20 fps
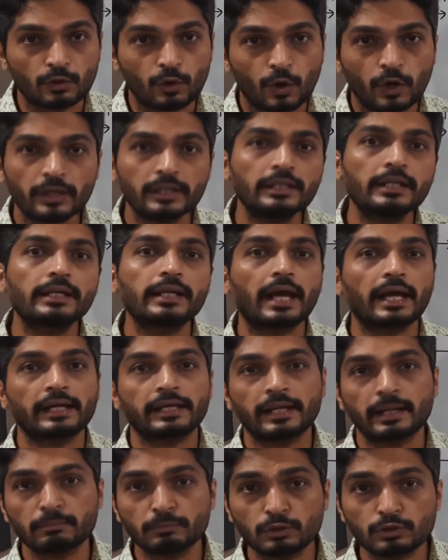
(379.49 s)
Or in a
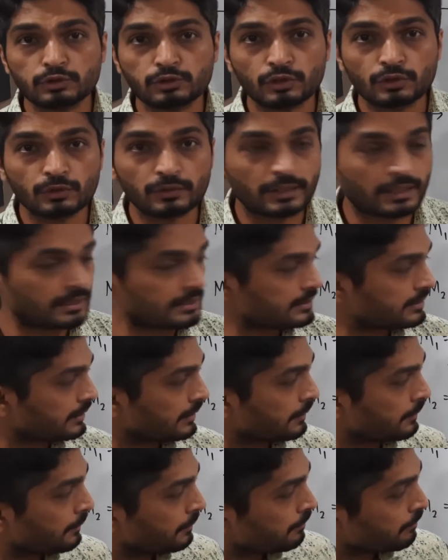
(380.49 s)
diagram also, you can
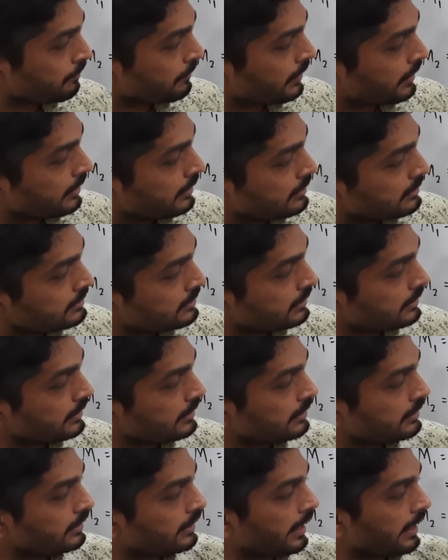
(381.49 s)
say, see, in
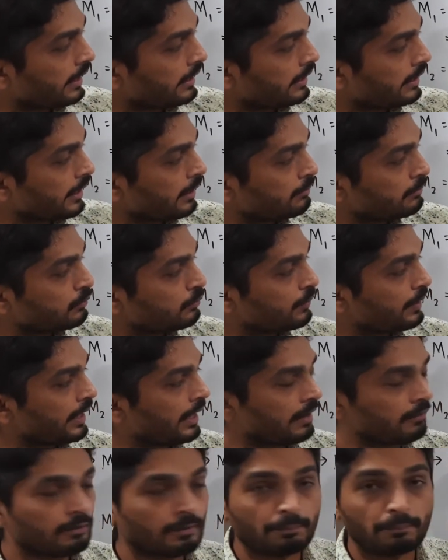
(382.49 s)
the diagram, we
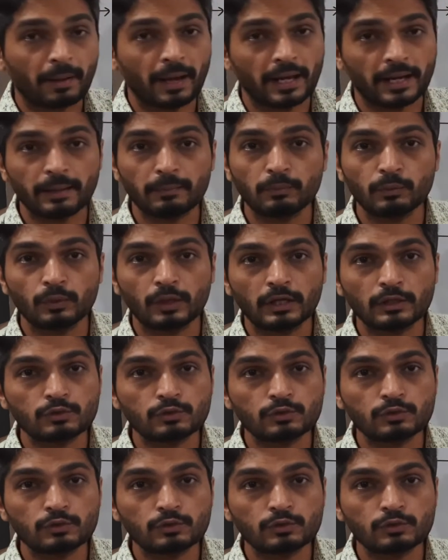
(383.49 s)
have a parabola.